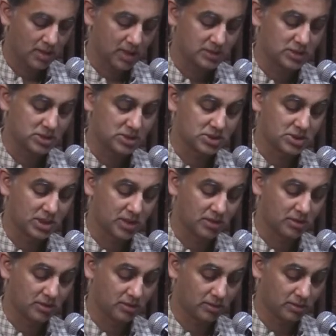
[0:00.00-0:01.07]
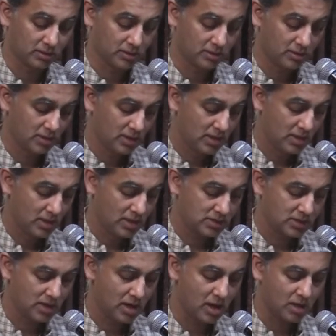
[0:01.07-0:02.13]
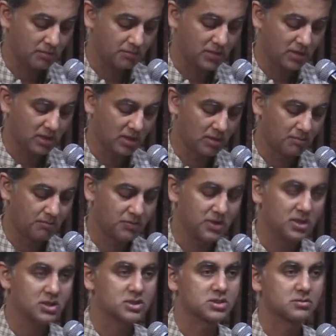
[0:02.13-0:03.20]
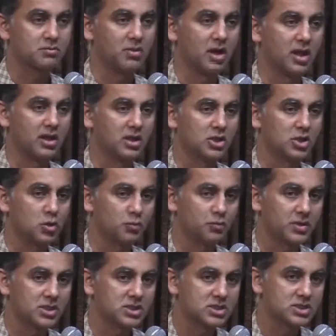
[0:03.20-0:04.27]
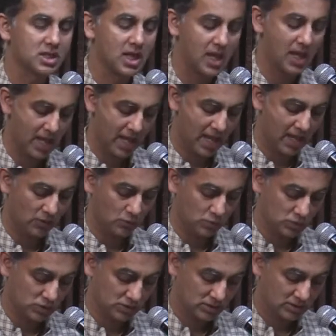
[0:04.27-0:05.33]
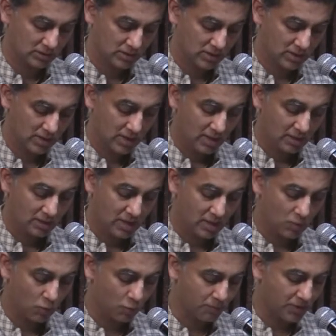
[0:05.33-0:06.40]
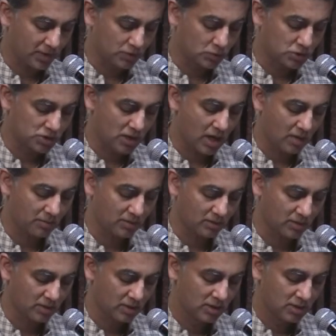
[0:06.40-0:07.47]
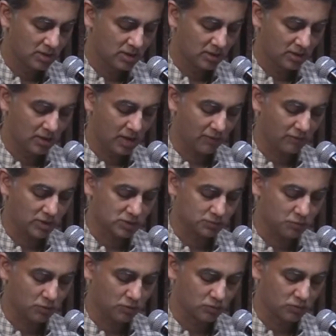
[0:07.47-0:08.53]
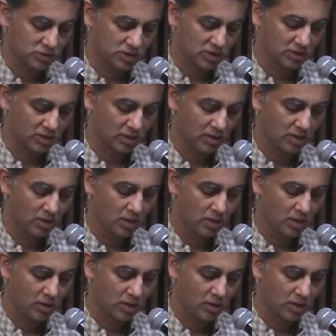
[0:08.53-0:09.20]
As he stared at her, his heart became pierced by Cupid's arrows. Then, hoping to charm her, Ravana spoke to Sita.